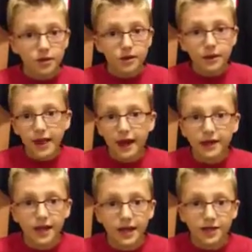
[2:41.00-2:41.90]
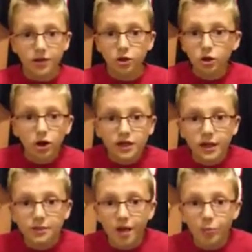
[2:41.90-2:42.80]
the Texans could
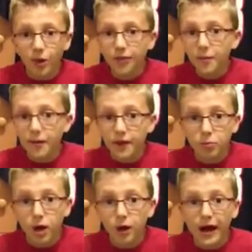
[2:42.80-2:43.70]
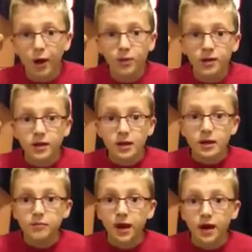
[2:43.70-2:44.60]
come out with a big blowout,
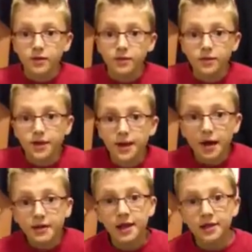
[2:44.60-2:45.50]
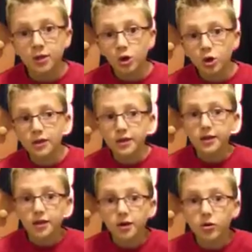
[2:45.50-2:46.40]
but the Titans could
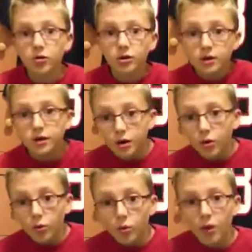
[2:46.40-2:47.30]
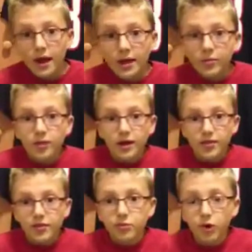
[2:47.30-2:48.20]
still win with
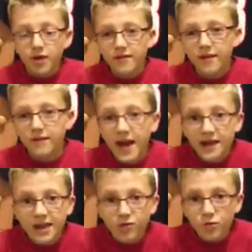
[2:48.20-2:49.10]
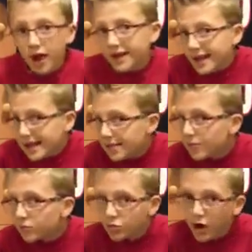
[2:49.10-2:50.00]
one of the fastest running
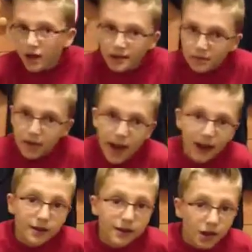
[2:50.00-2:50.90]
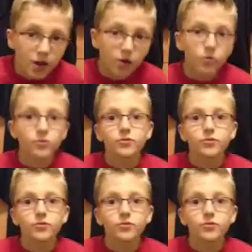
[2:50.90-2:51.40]
running backs. So